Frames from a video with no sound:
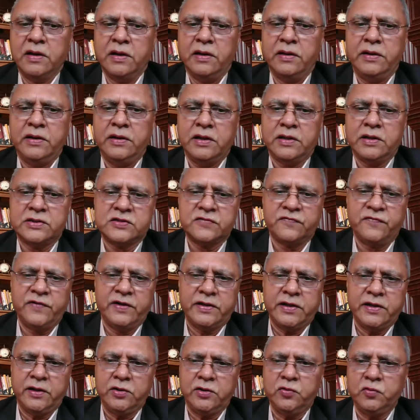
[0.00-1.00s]
Yes, we
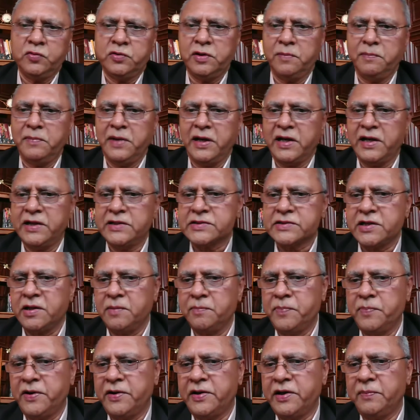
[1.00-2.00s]
can do the marriage
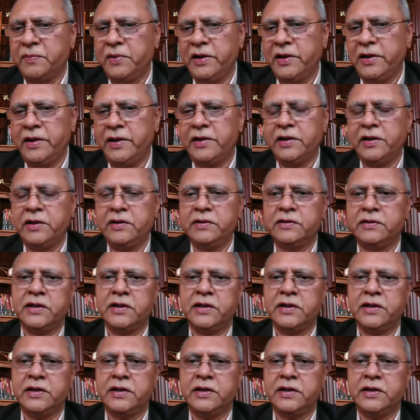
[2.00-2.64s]
compatibility.